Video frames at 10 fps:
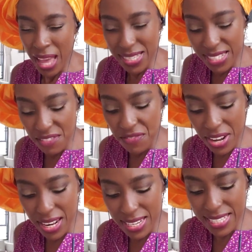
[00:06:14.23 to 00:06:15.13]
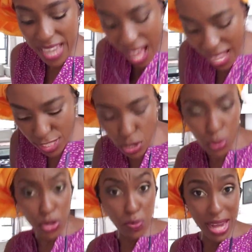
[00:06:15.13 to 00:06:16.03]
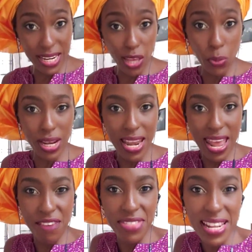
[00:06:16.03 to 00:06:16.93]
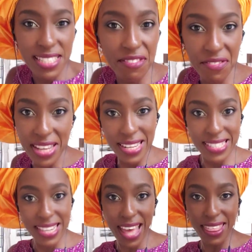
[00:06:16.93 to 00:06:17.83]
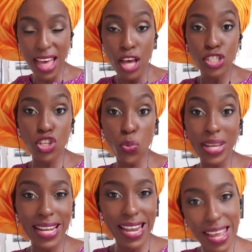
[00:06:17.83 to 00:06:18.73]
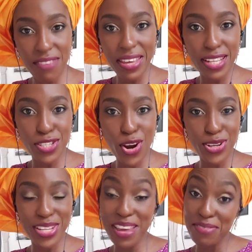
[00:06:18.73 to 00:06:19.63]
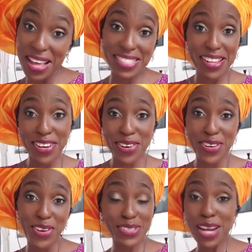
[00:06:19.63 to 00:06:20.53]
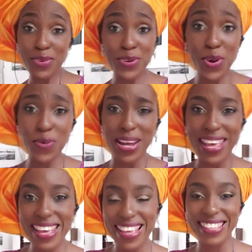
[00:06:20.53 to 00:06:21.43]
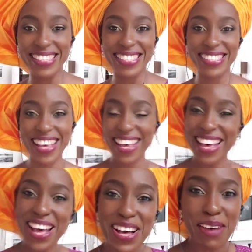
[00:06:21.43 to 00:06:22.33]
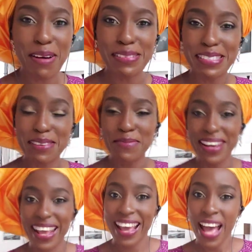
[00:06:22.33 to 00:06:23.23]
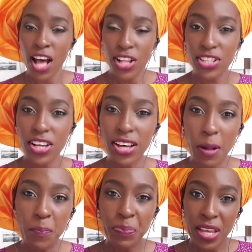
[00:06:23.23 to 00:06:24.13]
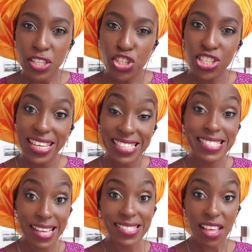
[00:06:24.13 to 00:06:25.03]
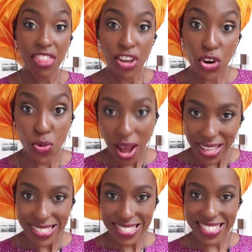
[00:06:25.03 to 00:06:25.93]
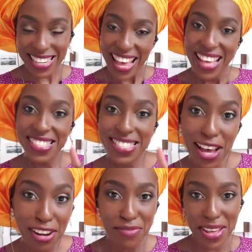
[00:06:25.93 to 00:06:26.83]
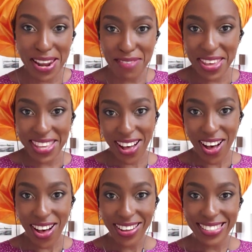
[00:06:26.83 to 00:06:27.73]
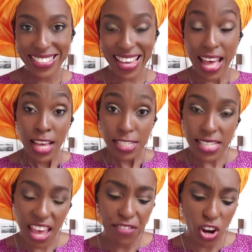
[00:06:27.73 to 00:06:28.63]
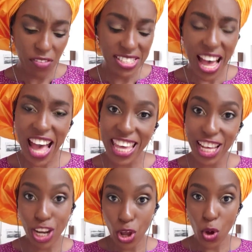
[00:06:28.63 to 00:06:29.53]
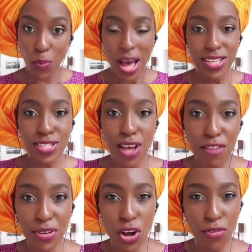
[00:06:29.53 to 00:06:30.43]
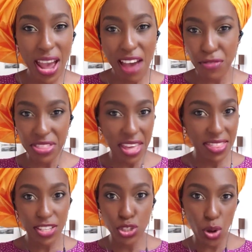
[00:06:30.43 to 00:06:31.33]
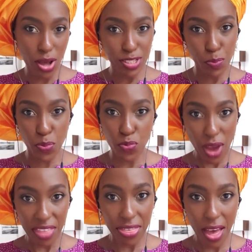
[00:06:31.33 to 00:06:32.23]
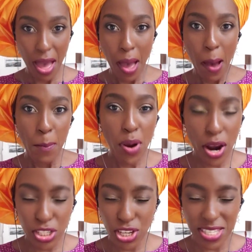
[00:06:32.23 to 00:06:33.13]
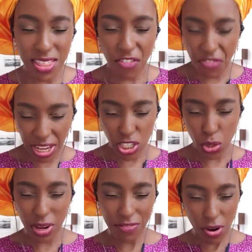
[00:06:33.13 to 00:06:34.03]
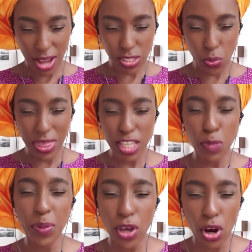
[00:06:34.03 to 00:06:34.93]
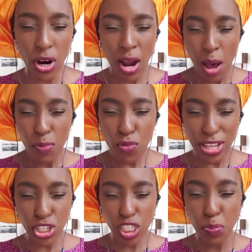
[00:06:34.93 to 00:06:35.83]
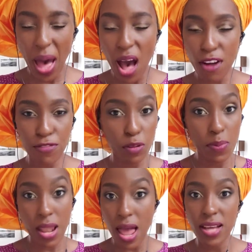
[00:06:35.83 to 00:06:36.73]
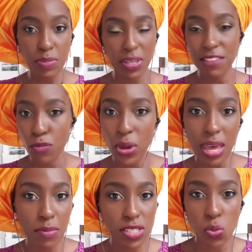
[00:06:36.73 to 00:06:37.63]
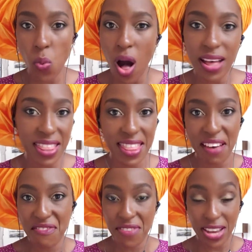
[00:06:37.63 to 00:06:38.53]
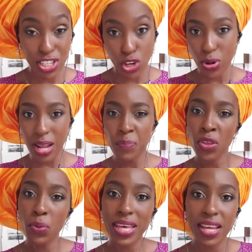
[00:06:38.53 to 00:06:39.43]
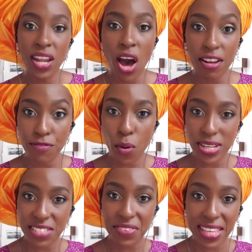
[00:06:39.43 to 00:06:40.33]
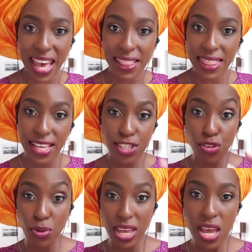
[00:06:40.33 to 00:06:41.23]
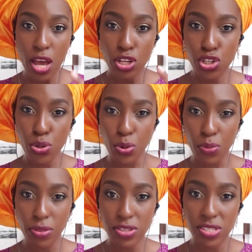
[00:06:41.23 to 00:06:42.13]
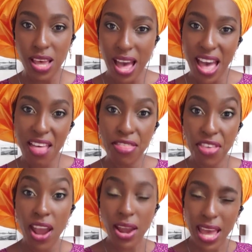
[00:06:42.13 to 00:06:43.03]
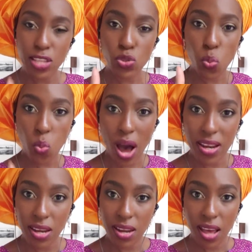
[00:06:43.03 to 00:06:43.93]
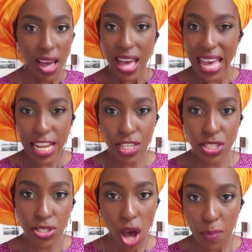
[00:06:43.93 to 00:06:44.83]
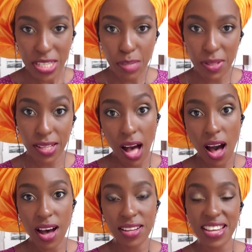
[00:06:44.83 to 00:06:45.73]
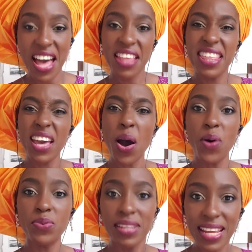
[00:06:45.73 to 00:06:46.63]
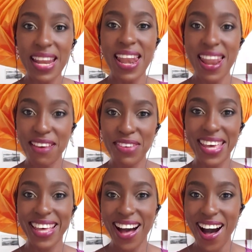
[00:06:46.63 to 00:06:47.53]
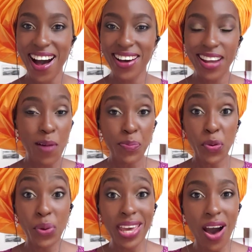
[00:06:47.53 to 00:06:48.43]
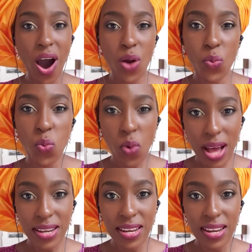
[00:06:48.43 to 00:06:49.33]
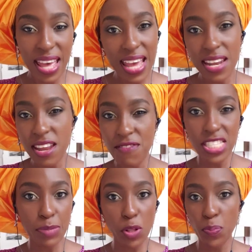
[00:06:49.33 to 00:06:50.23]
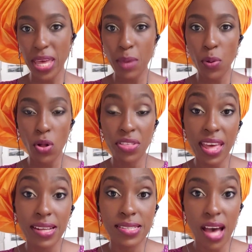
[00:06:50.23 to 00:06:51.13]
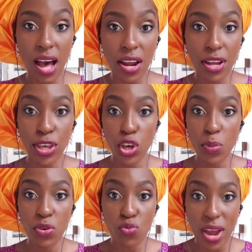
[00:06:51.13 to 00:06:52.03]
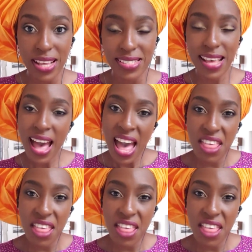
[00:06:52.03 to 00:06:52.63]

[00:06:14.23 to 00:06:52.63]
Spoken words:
As divinity died so humanity would live, then defeated death so we'd live eternally. If that's not good news, I don't know what is. Come on, somebody. Look, Jesus the Christ, Son of the living God, Savior of a dying globe, sovereign over everything that draws breath, purchased the victory for us with his pure, precious, powerful blood. But if we must walk in that victory, we cannot afford to forget these three truths. There is one indomitable God, the only living God. We are one indivisible people, the entire human race.